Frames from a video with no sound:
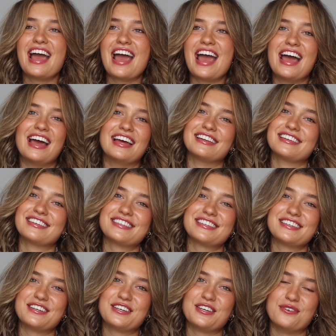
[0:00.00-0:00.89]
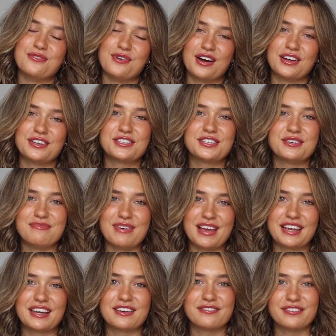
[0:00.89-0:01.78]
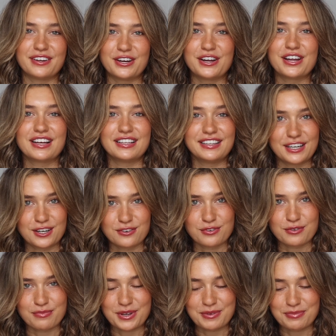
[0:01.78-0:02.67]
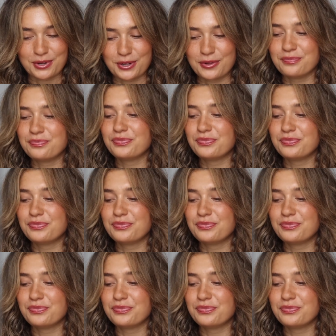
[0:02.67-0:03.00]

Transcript: and you want to make it very clear for people.